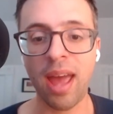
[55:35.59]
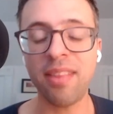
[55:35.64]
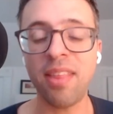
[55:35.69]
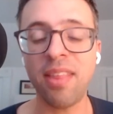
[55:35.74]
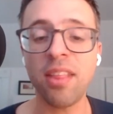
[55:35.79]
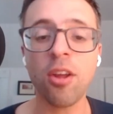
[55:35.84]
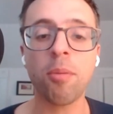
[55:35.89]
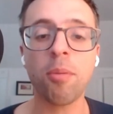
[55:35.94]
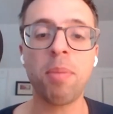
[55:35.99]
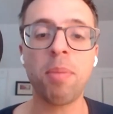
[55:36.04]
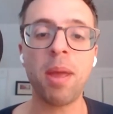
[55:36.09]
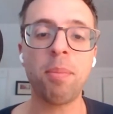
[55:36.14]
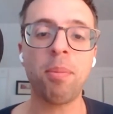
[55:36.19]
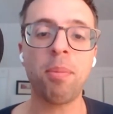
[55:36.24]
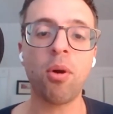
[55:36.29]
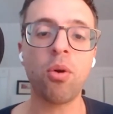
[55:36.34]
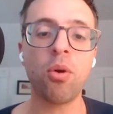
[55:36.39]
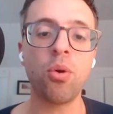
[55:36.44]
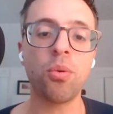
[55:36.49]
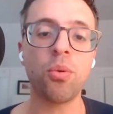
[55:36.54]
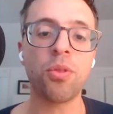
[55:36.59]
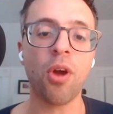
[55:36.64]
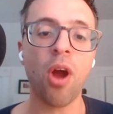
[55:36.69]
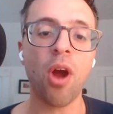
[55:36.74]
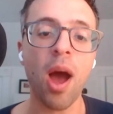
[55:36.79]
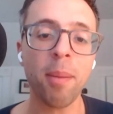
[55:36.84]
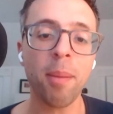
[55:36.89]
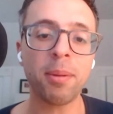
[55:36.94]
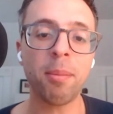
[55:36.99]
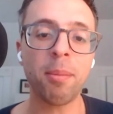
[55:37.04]
And then there are people who they're
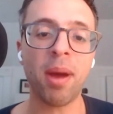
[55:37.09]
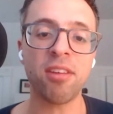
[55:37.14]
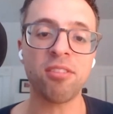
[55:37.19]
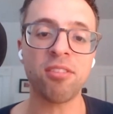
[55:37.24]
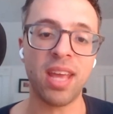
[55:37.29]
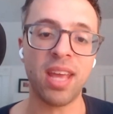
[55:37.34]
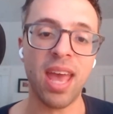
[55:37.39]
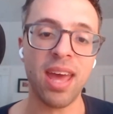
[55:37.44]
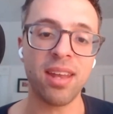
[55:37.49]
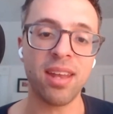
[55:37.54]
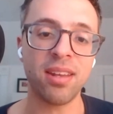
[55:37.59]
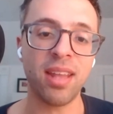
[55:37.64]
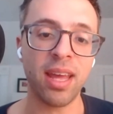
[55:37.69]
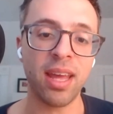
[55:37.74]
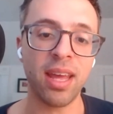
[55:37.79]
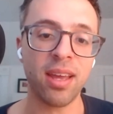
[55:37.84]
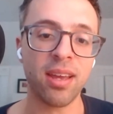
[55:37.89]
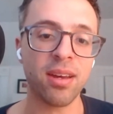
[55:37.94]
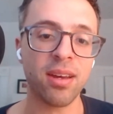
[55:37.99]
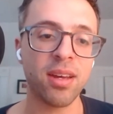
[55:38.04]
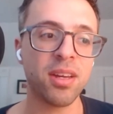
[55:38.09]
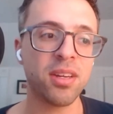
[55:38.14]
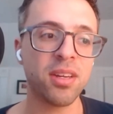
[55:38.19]
optimized to get like,